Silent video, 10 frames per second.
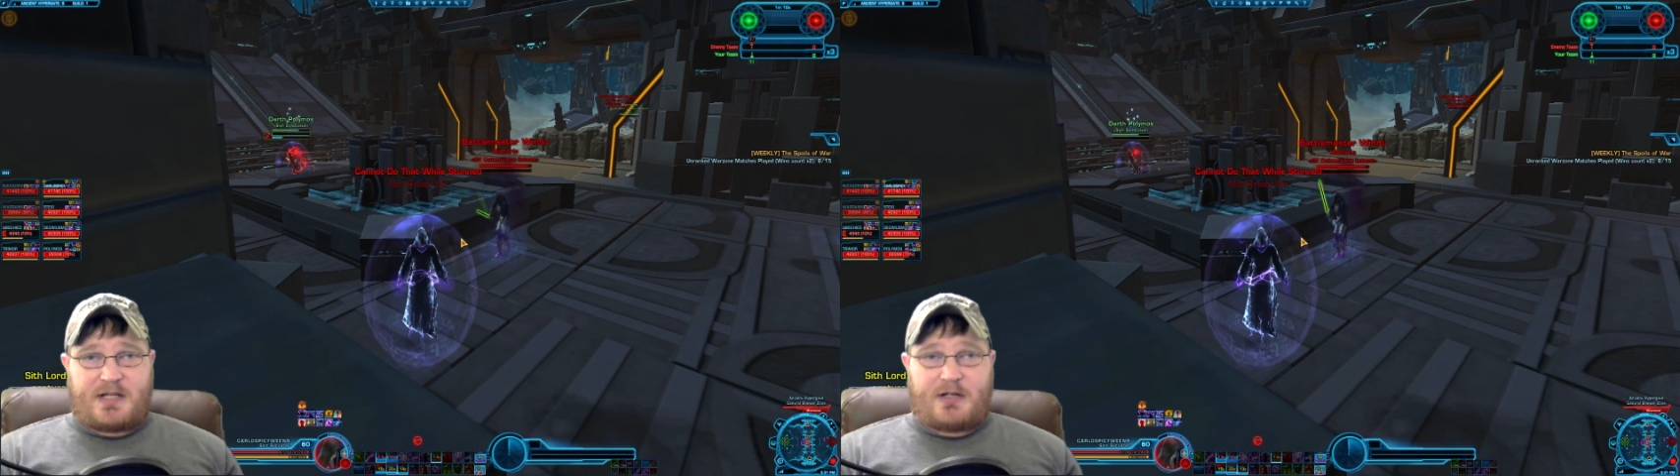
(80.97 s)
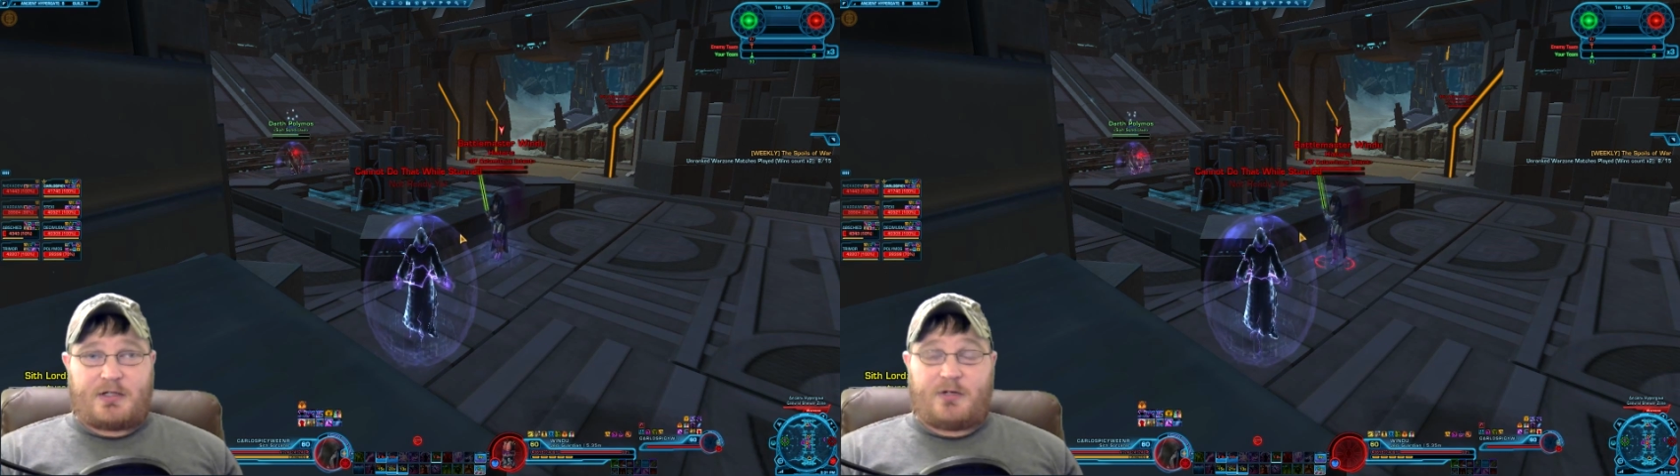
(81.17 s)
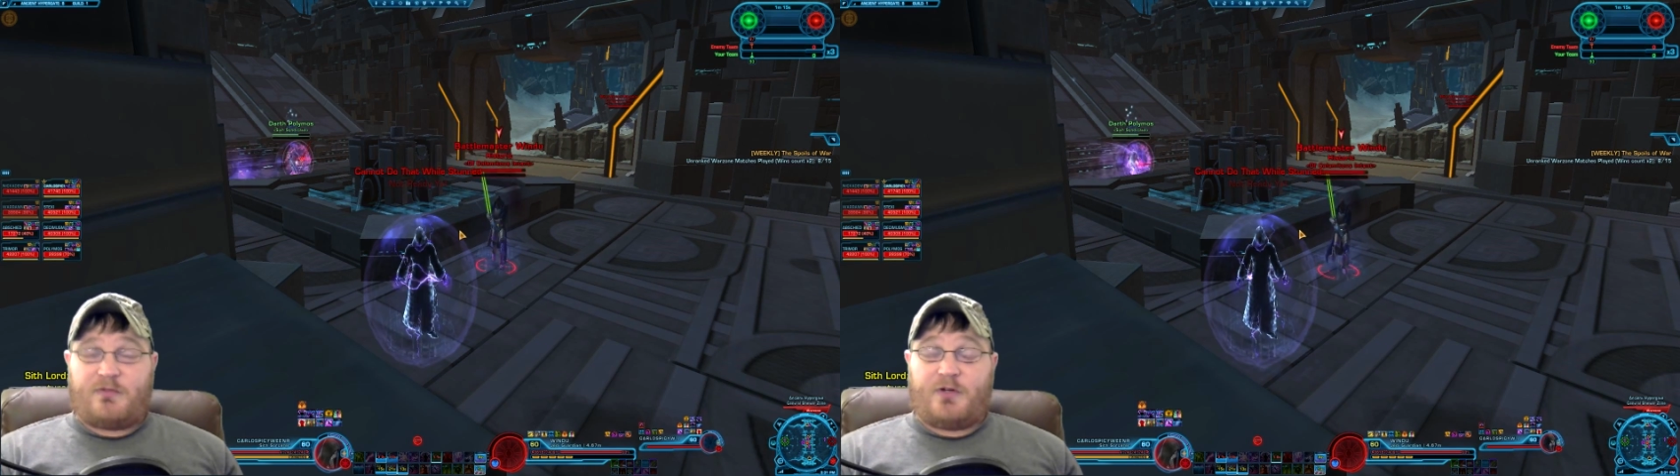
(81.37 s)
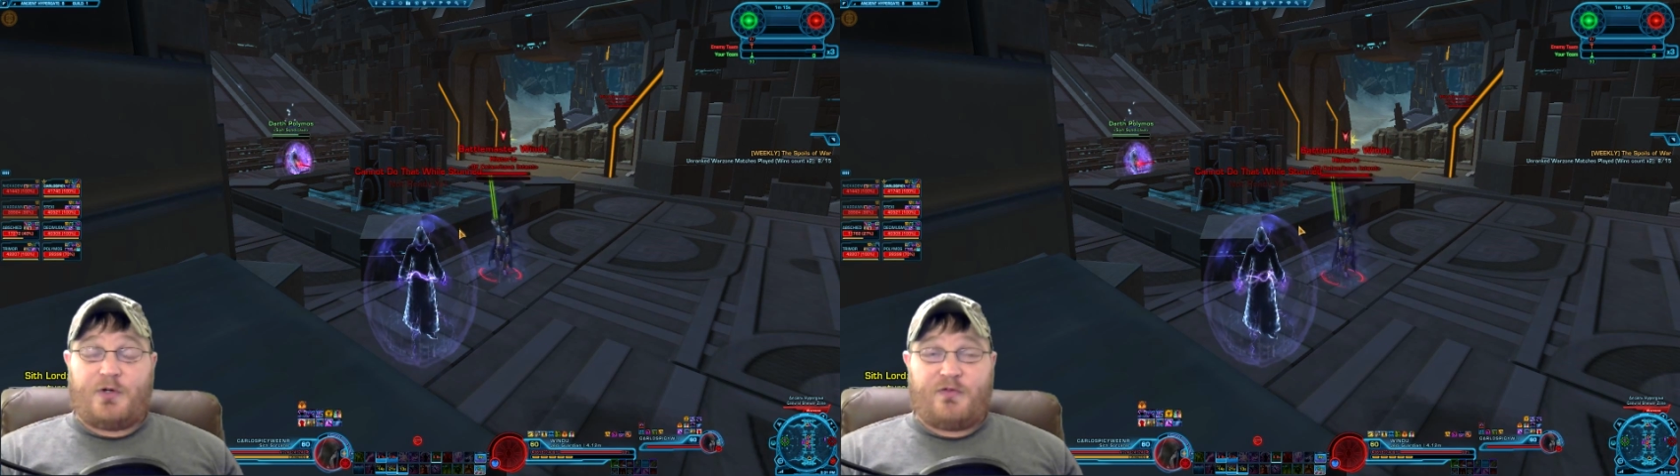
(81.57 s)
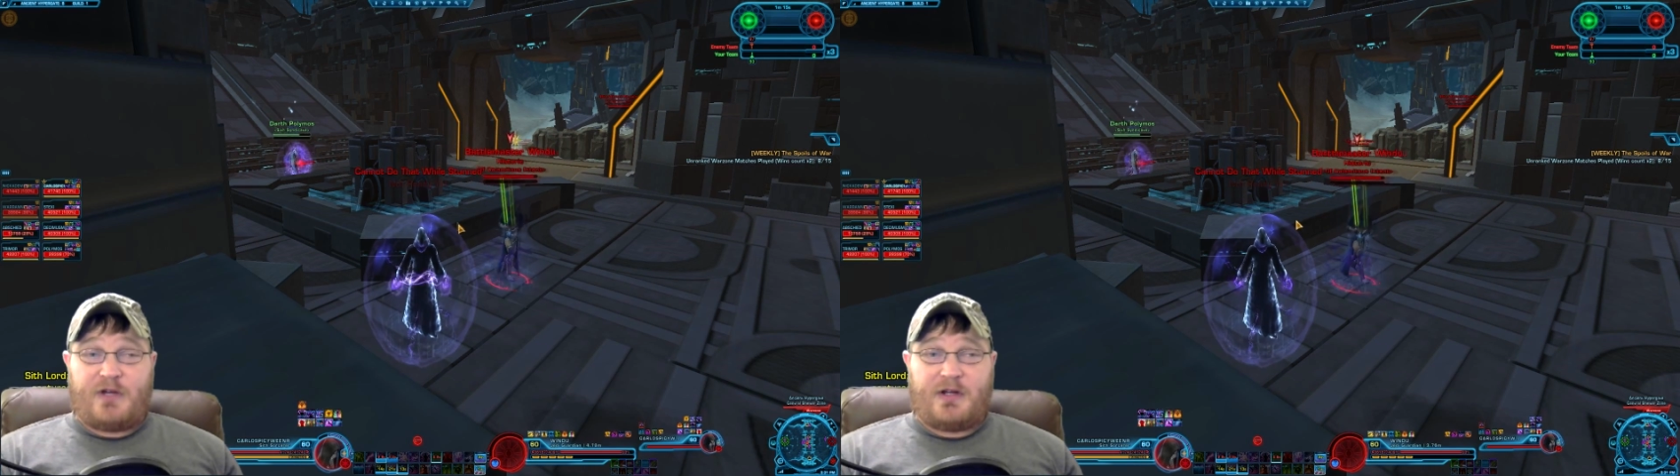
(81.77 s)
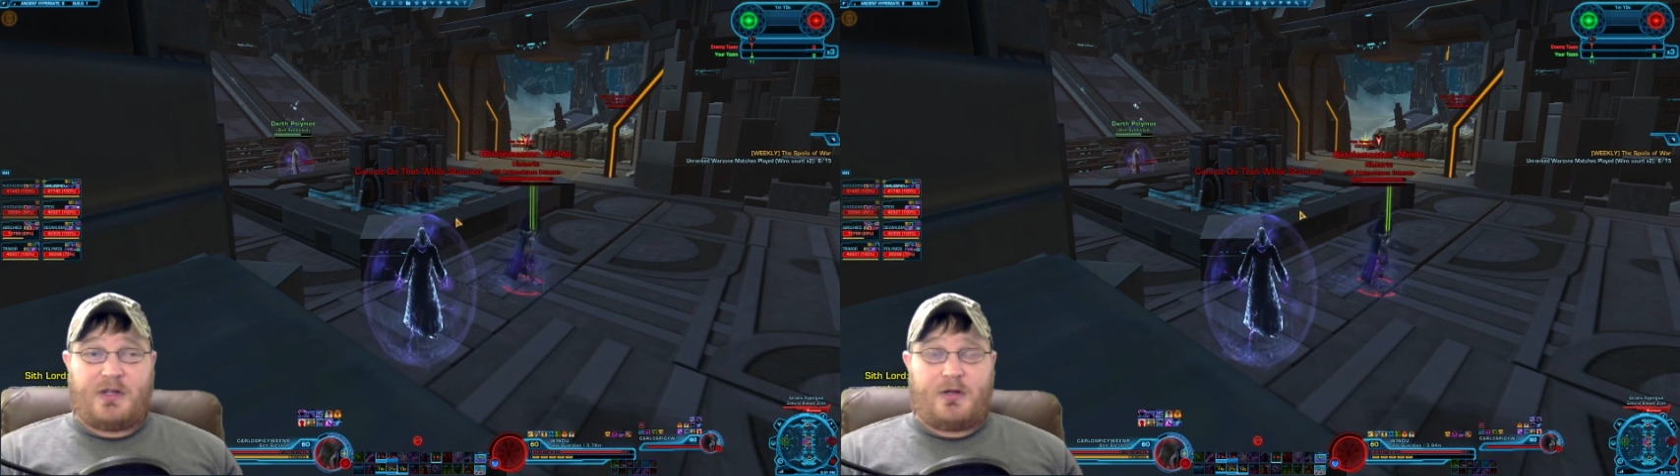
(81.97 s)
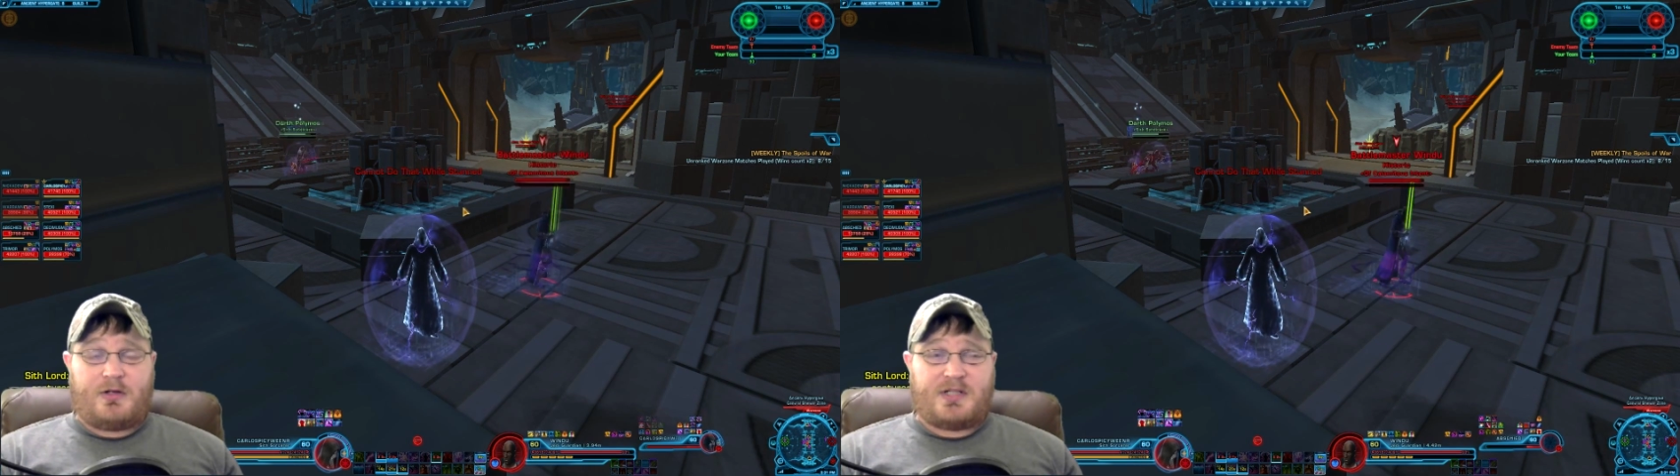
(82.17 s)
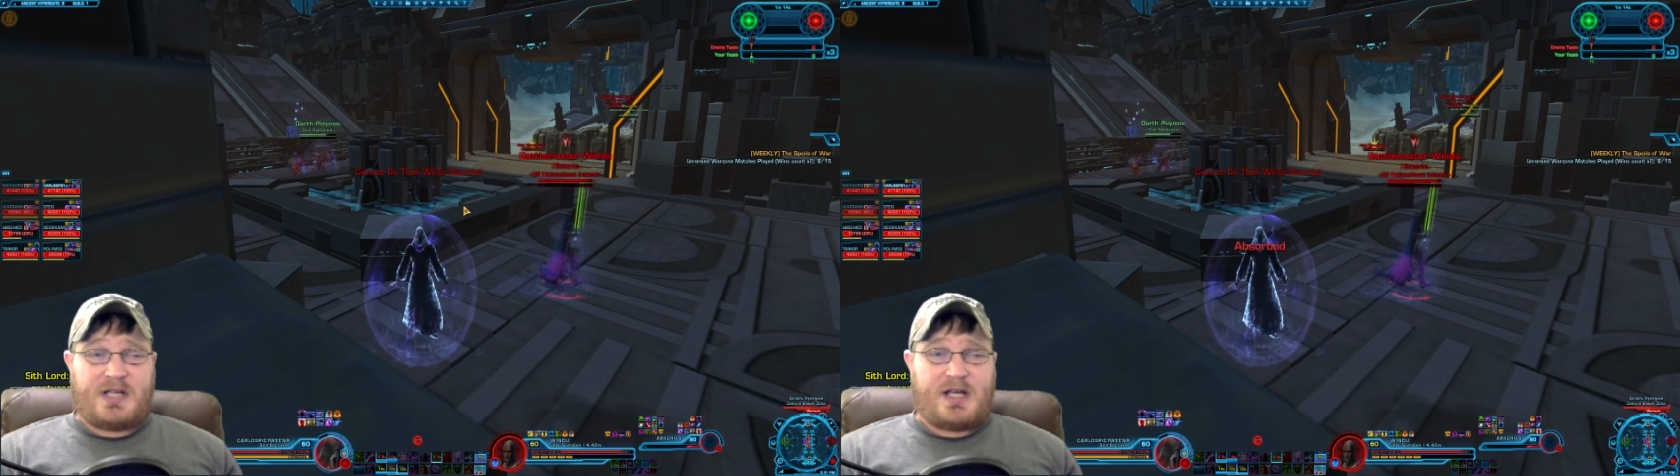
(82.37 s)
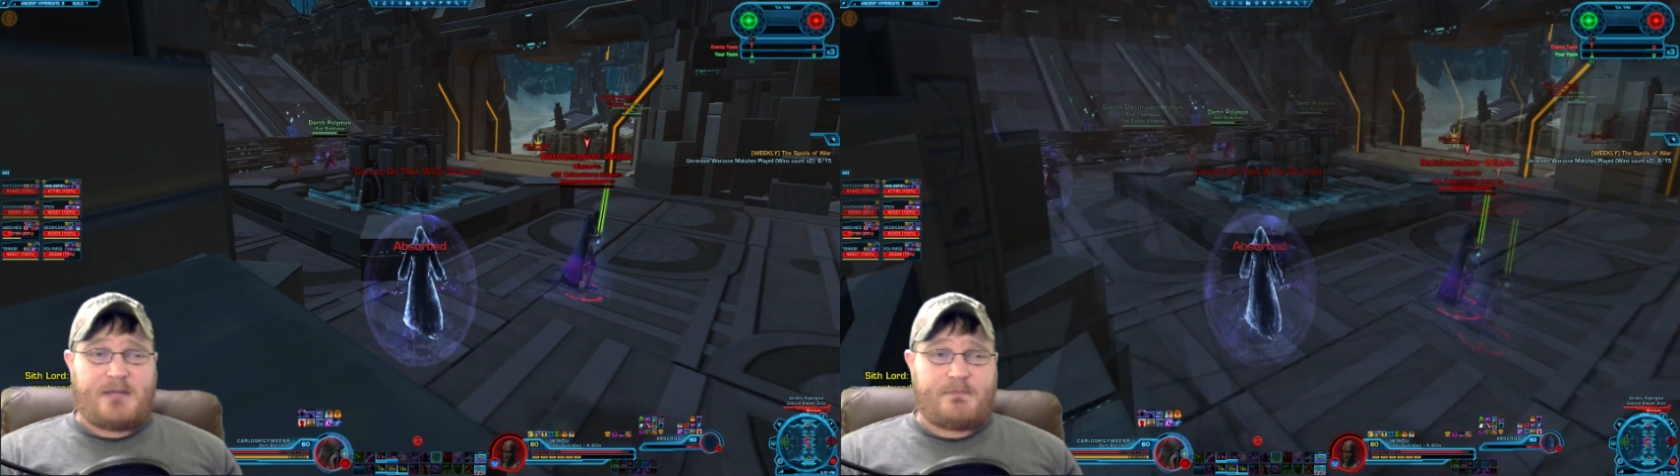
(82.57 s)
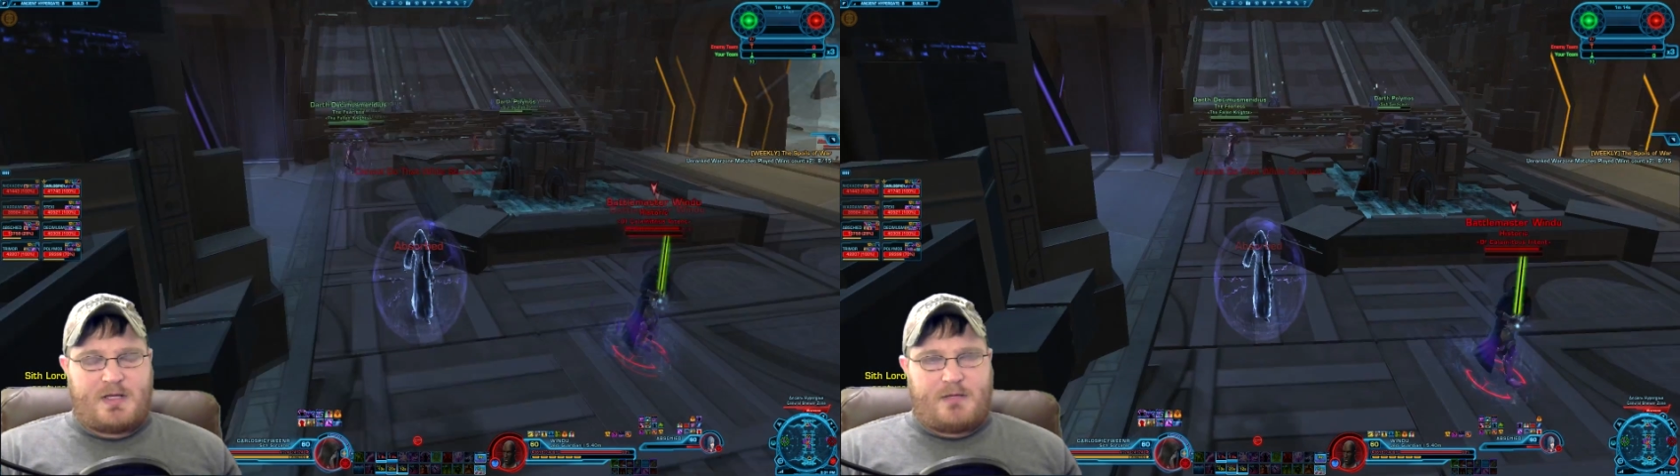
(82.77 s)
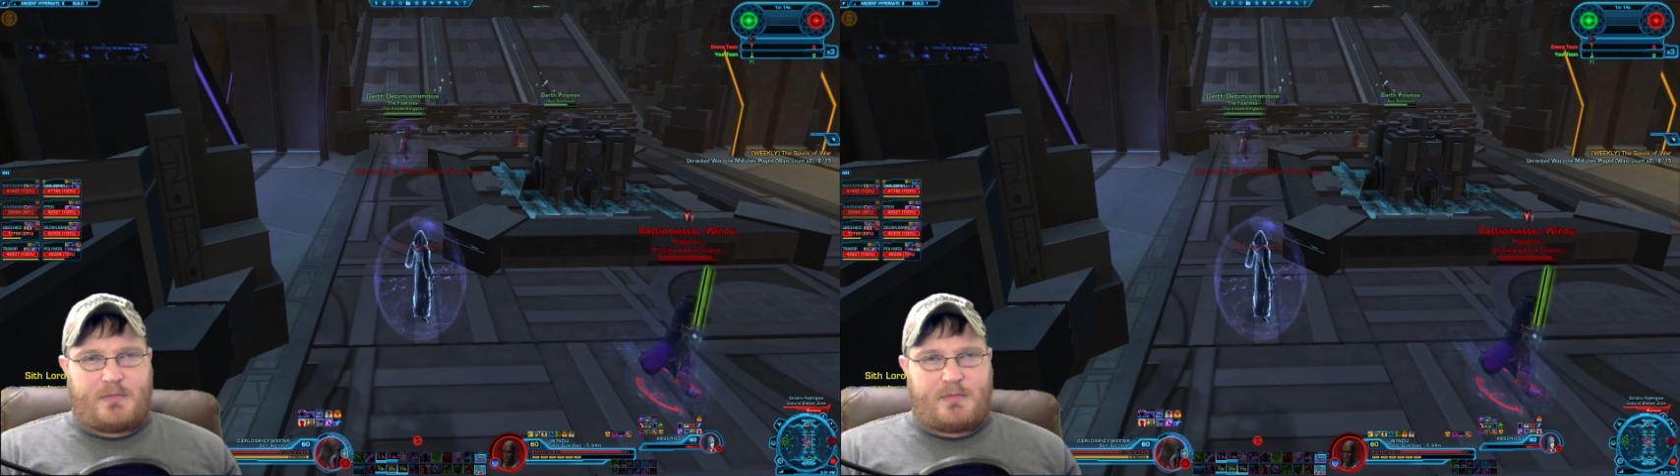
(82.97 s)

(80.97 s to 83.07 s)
character for a very long time,